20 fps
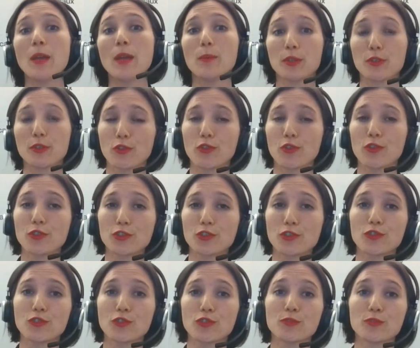but
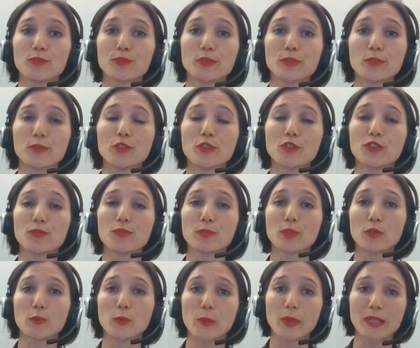also to promote
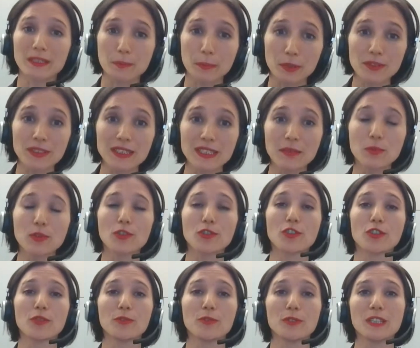more responsible
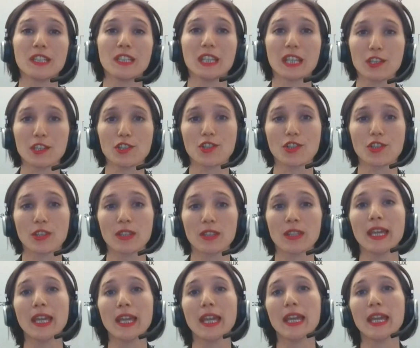communication,